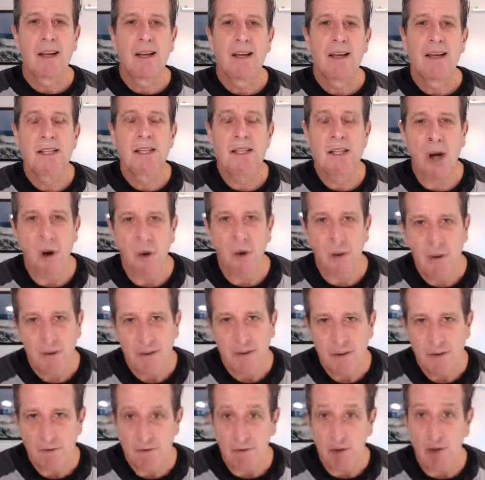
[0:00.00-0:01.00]
So
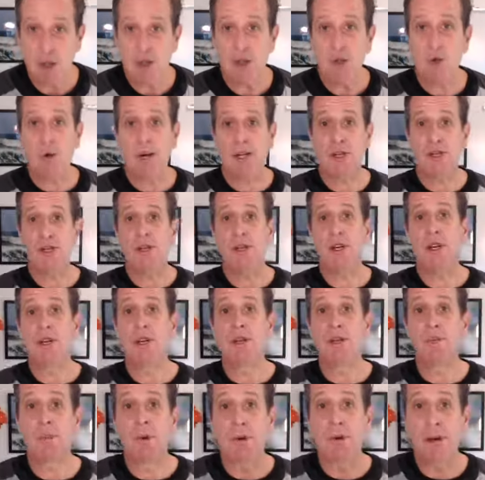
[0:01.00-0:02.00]
the first question in
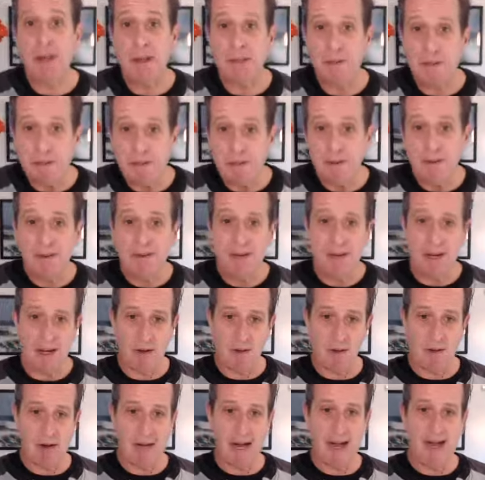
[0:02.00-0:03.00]
the brief that you
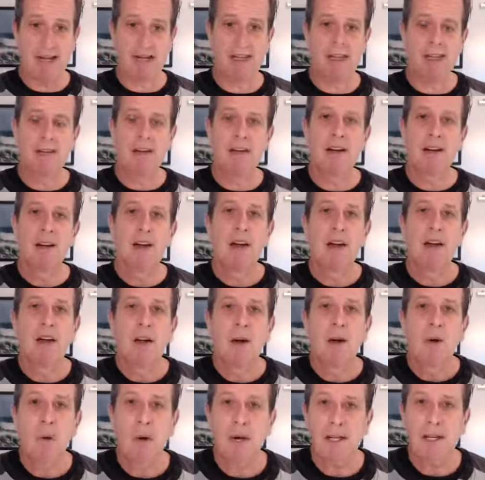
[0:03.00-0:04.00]
want to answer,
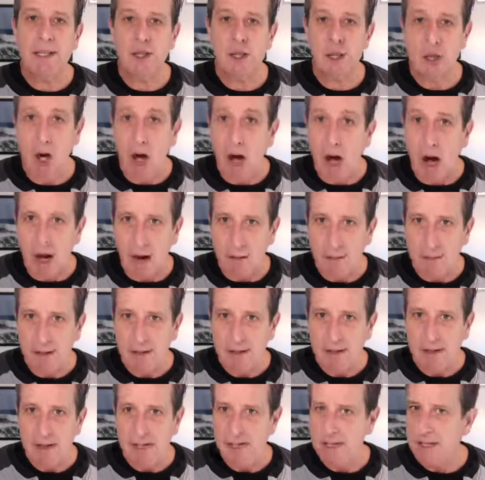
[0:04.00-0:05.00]
what job
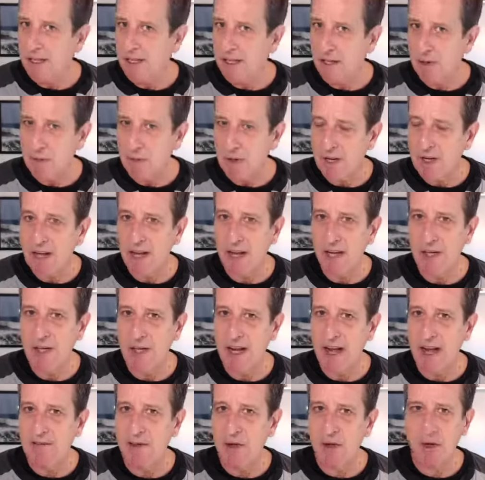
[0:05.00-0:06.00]
does the communication
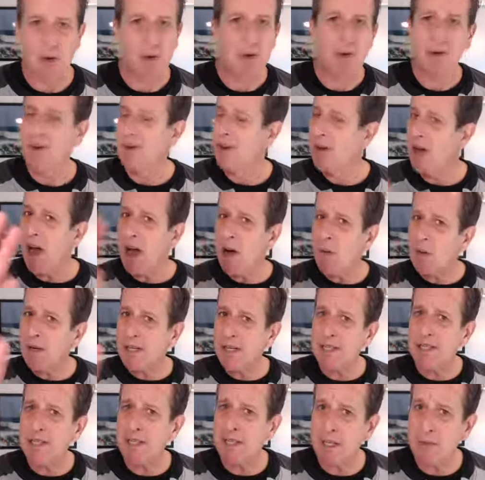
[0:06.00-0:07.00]
have to do? Not what
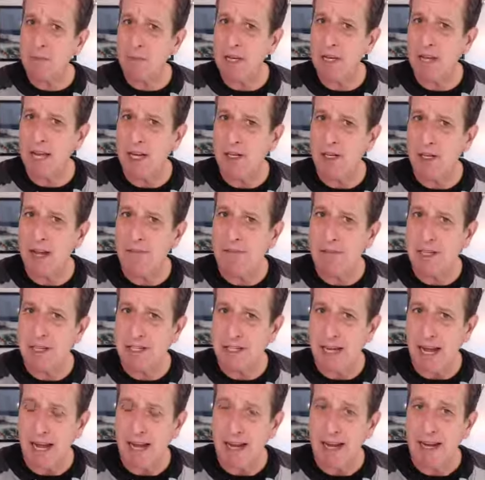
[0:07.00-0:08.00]
does the communication have to
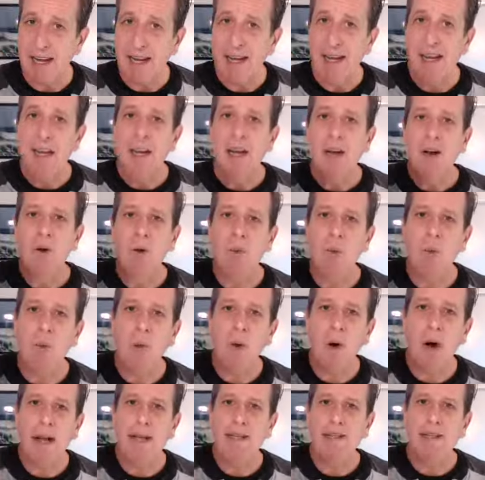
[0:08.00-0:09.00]
say,
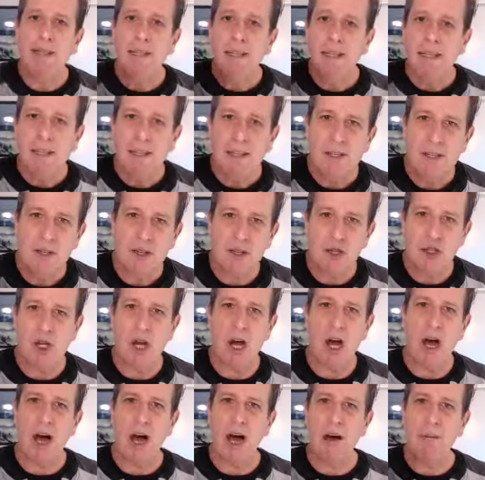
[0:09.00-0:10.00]
what
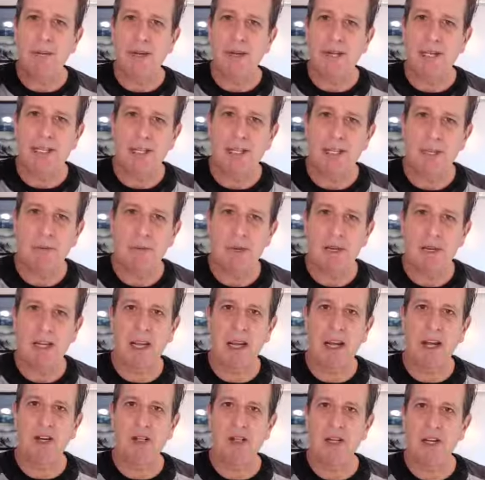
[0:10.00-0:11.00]
job does the
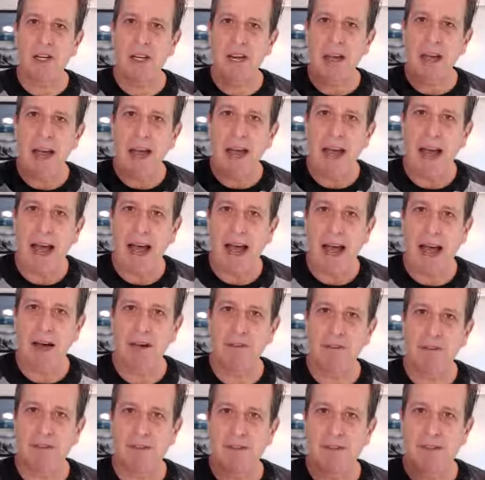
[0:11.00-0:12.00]
communication have
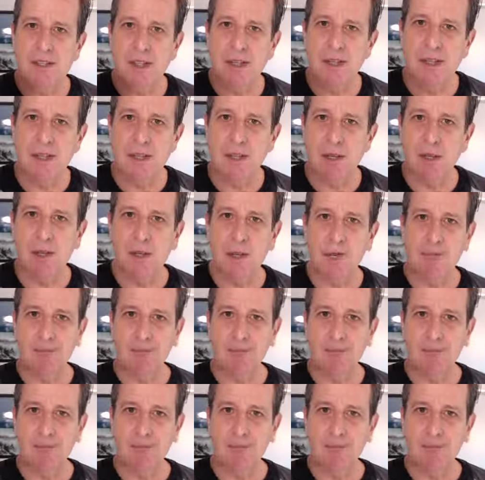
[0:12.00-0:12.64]
to do?